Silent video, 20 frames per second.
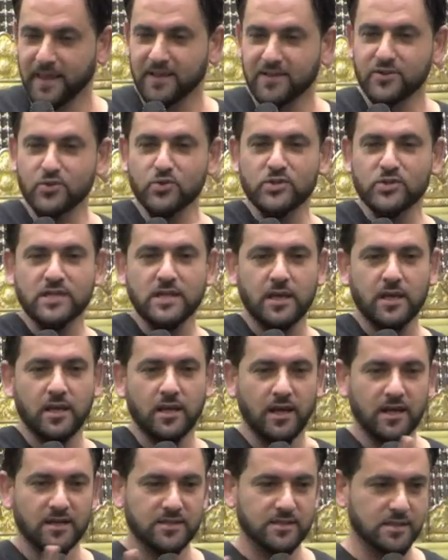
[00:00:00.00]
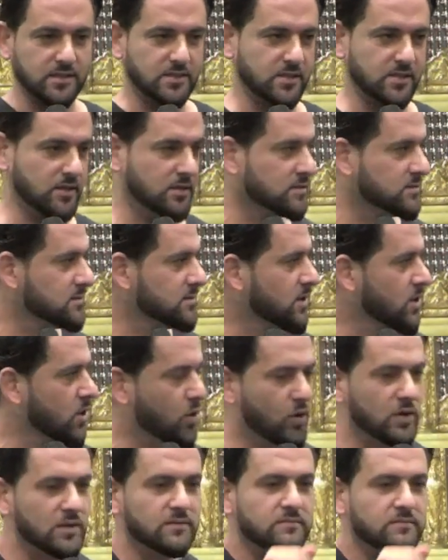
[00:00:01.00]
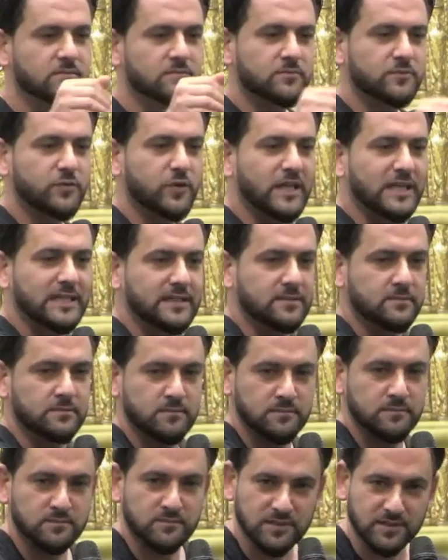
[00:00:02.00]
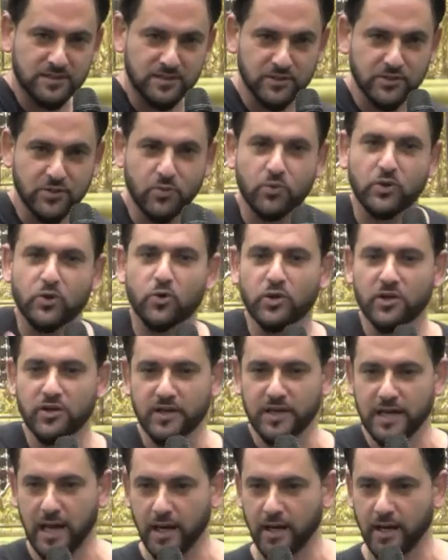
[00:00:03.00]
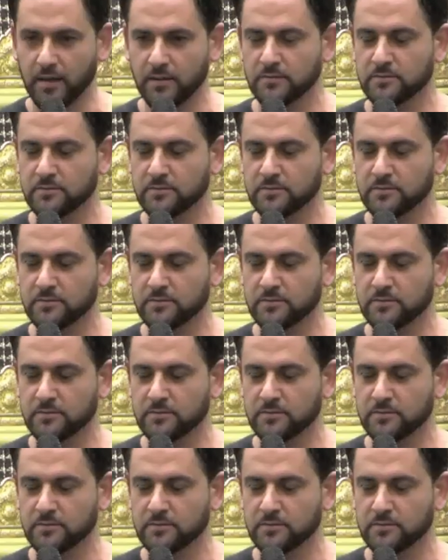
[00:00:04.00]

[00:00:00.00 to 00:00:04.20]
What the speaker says: you see a sister, or forget the sister, go to the nun.